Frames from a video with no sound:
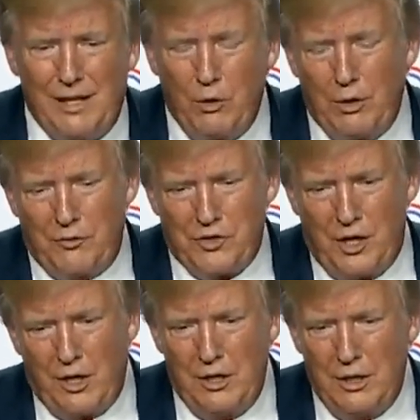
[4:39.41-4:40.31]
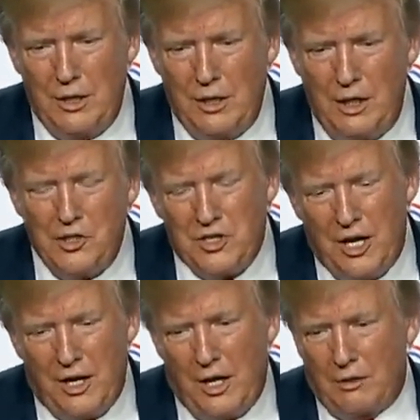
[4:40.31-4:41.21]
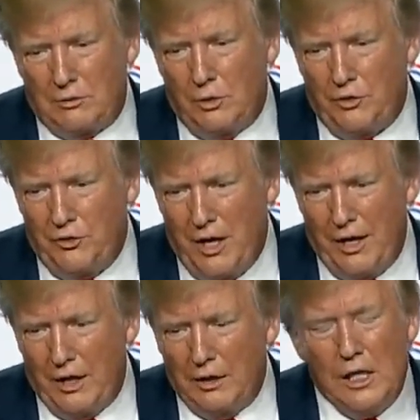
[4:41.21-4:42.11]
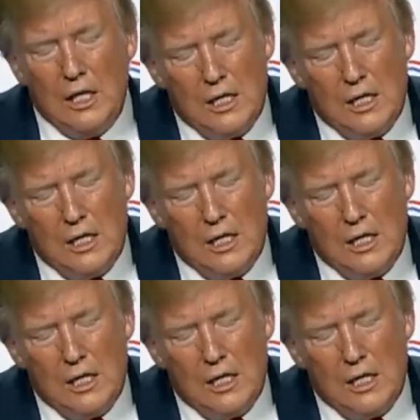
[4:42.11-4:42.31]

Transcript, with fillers: and all of a sudden he's not out or he's not in.